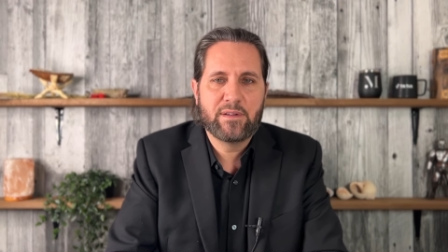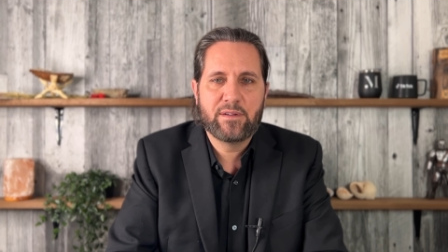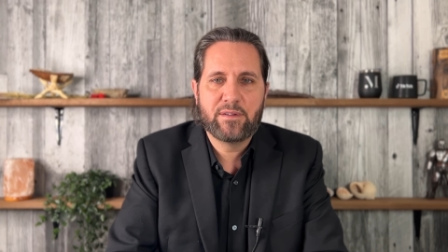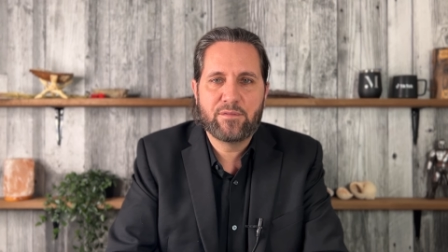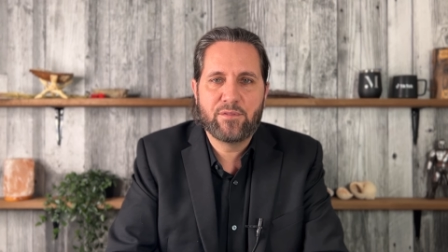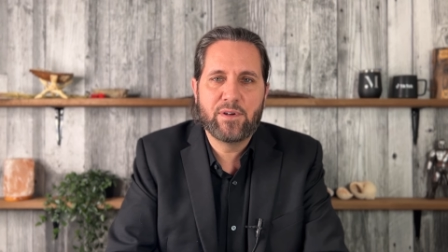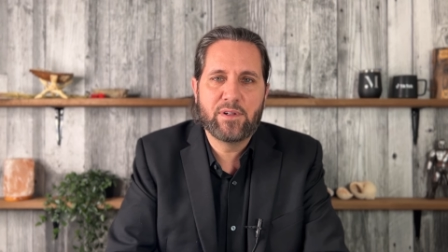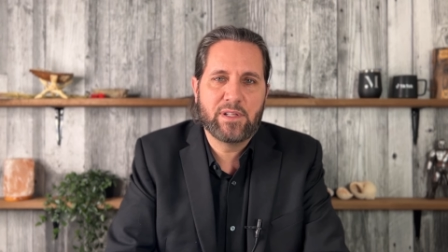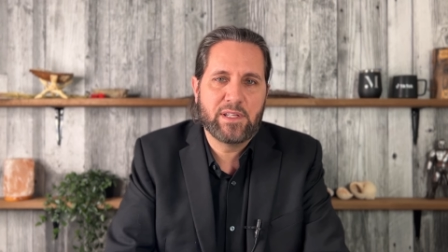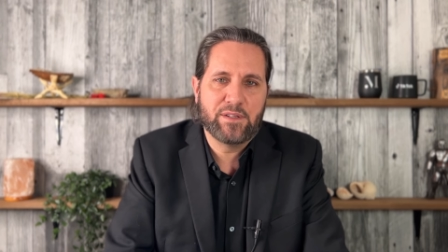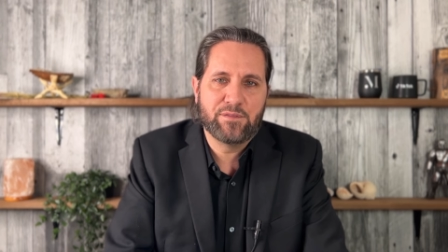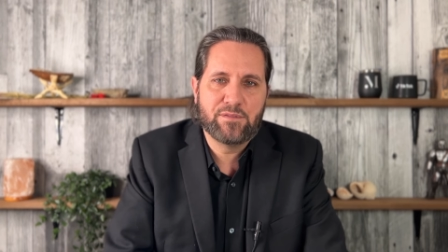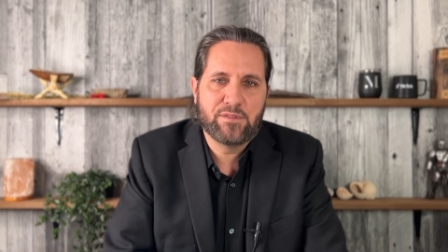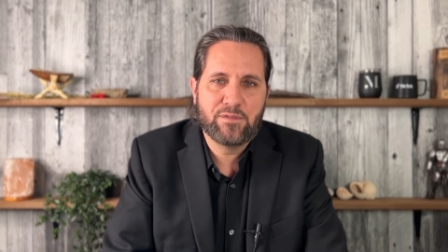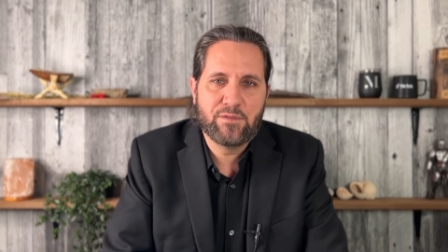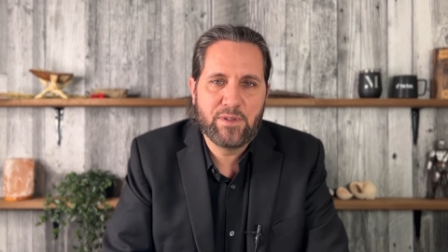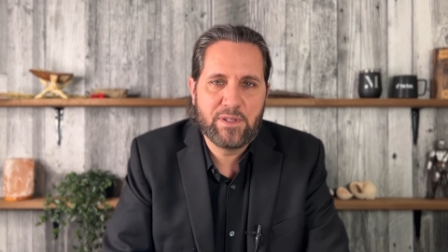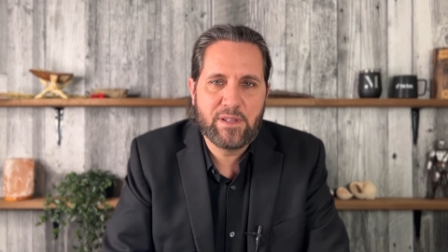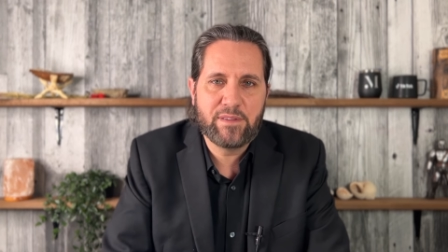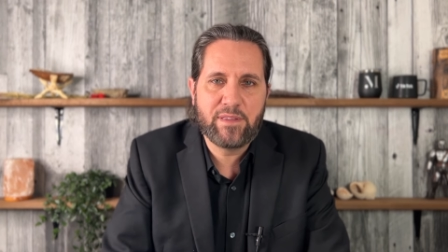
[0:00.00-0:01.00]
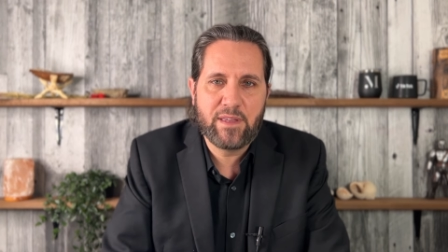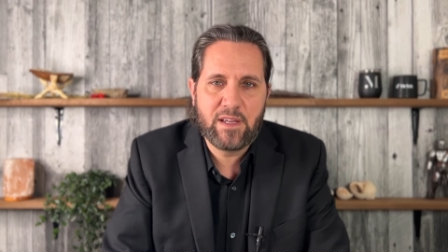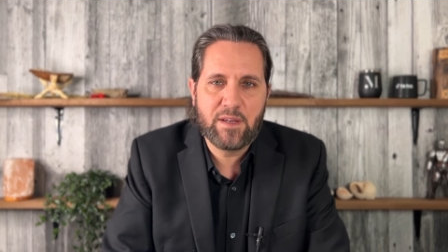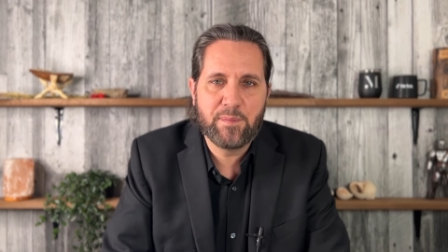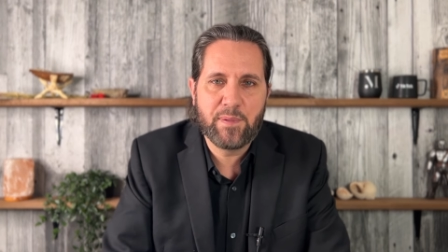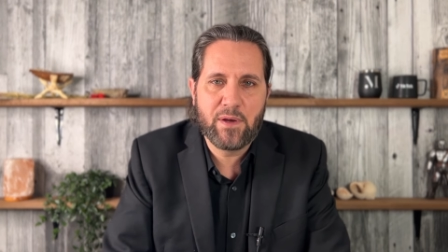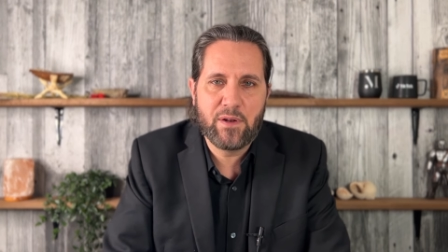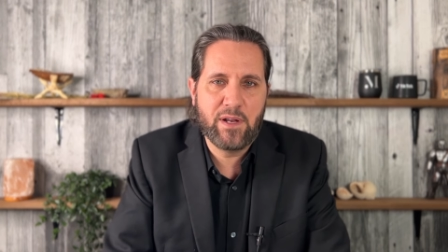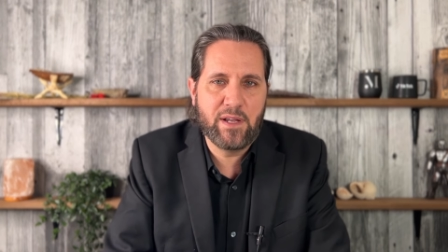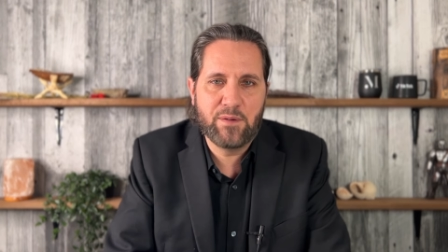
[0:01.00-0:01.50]
really, when you think
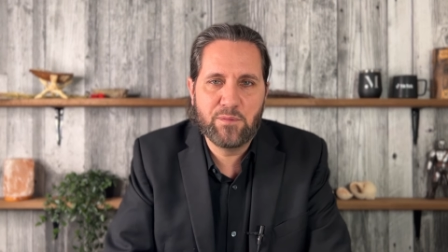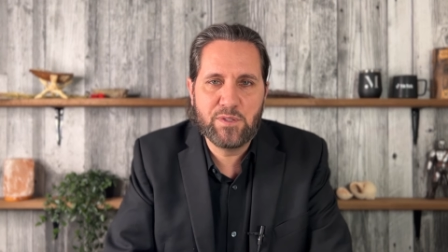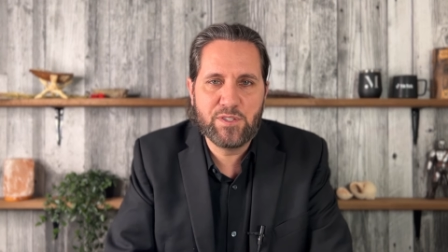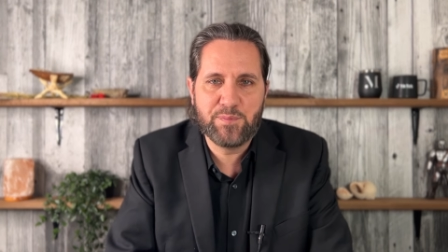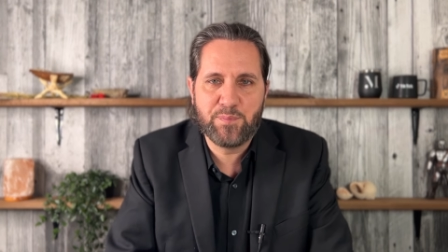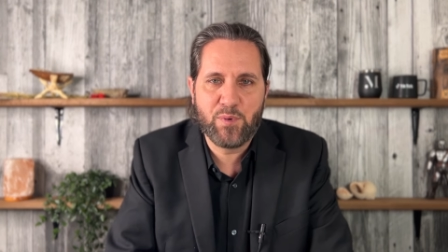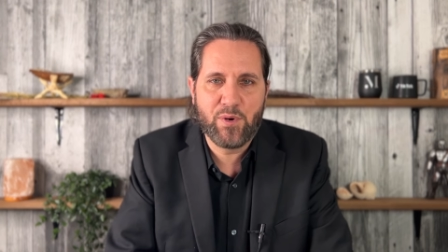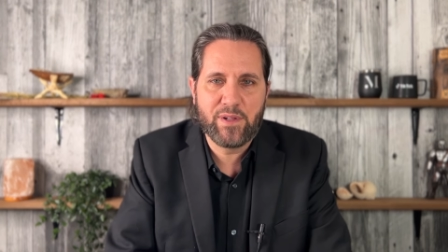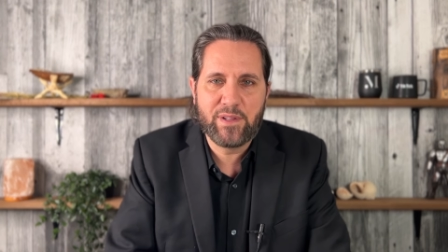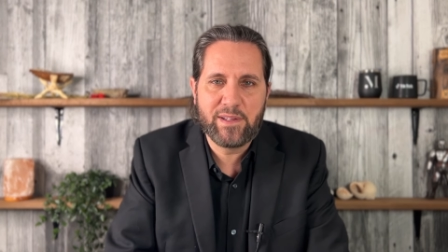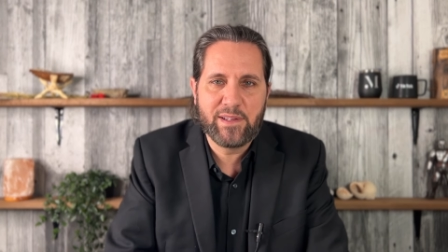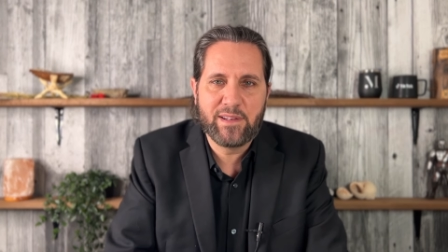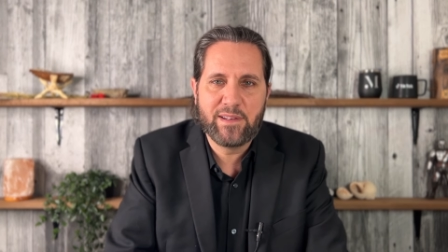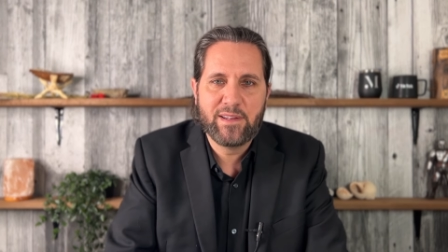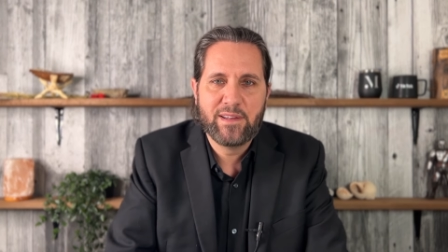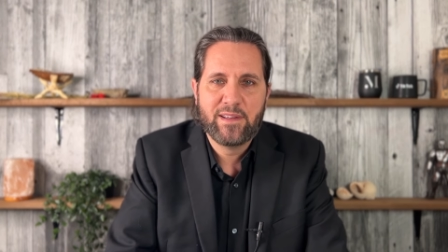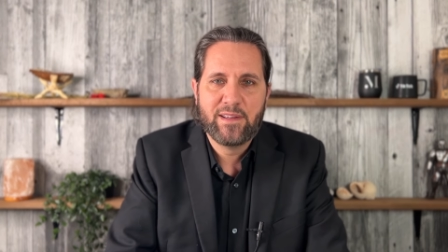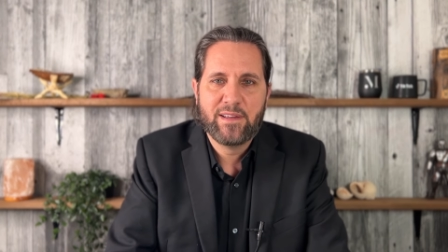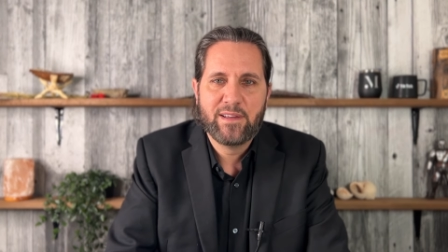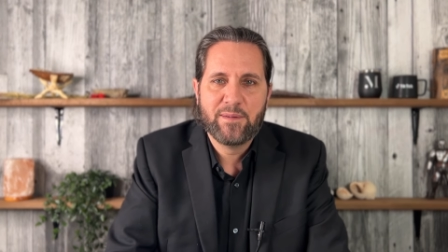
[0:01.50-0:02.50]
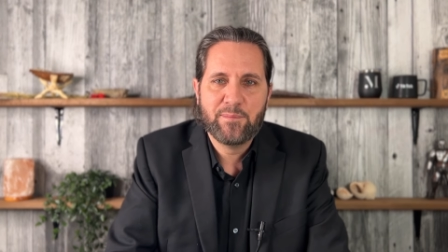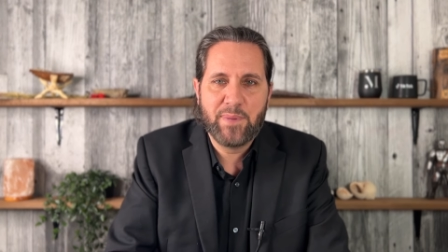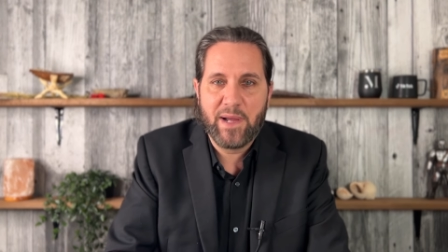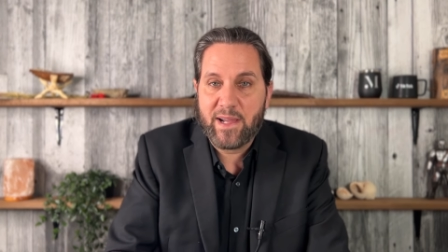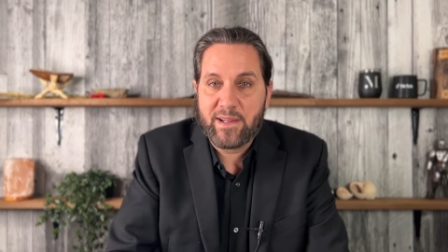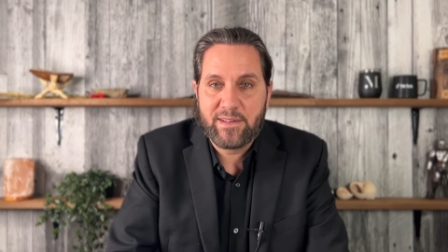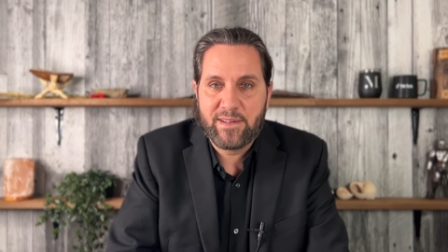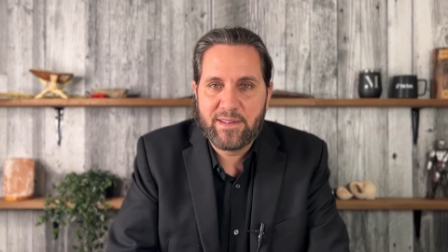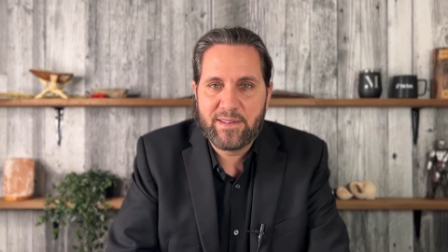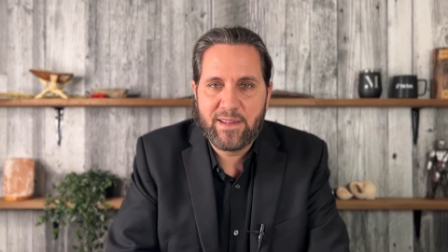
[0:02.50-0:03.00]
about it, it was brilliant
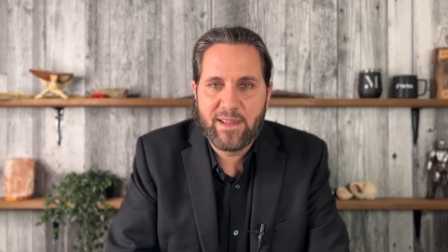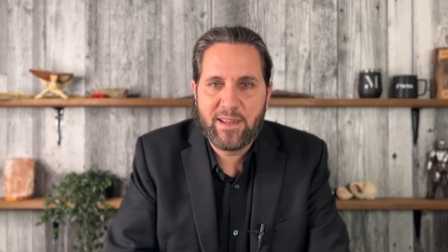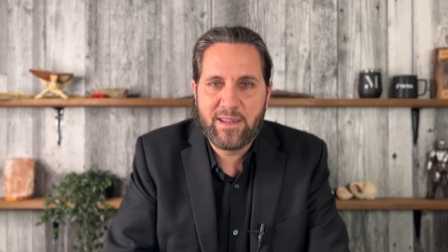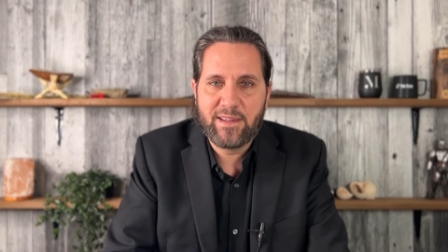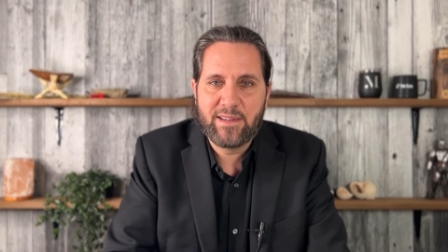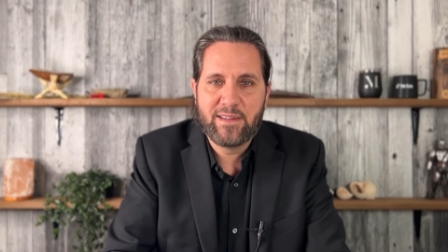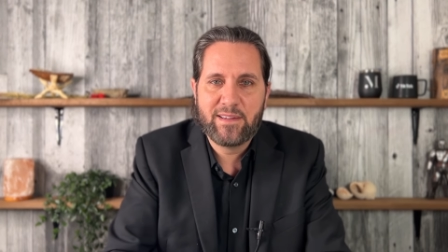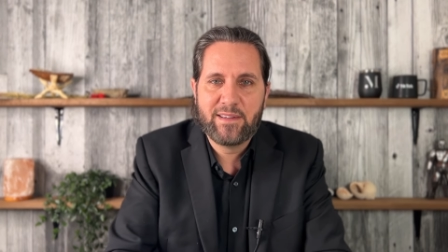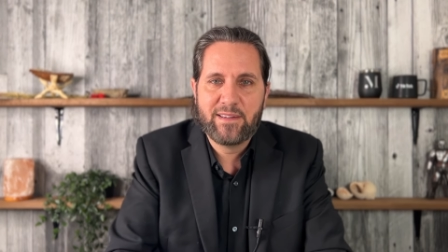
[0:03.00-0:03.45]
back in the day.